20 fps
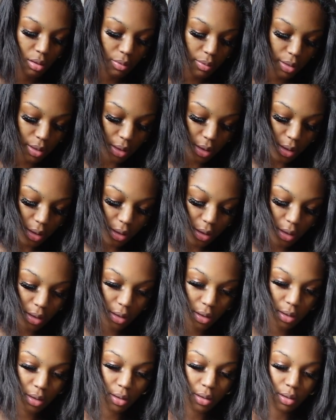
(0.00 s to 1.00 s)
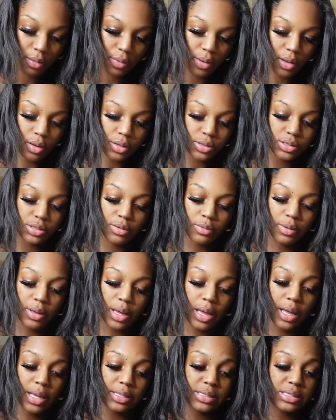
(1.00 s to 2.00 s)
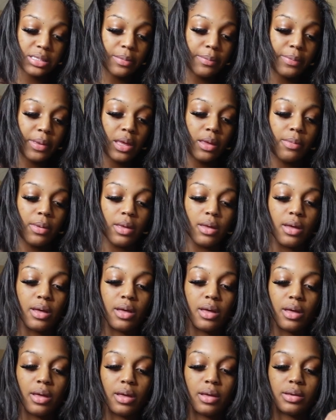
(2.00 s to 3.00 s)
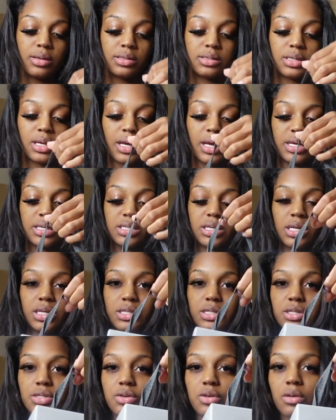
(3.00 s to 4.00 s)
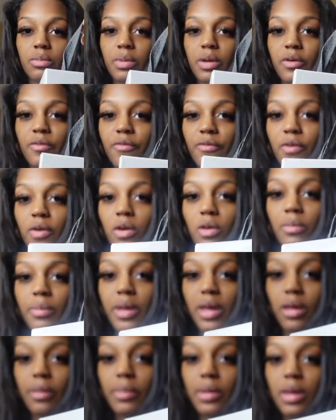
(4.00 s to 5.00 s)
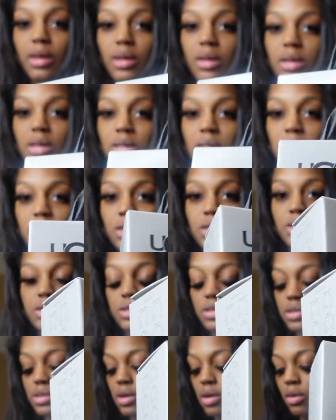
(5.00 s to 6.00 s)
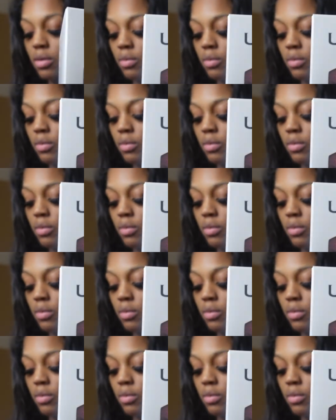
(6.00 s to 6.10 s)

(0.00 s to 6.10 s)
Okay, we also got some baby Uggs. Like I said, she's going to be a fall baby. So I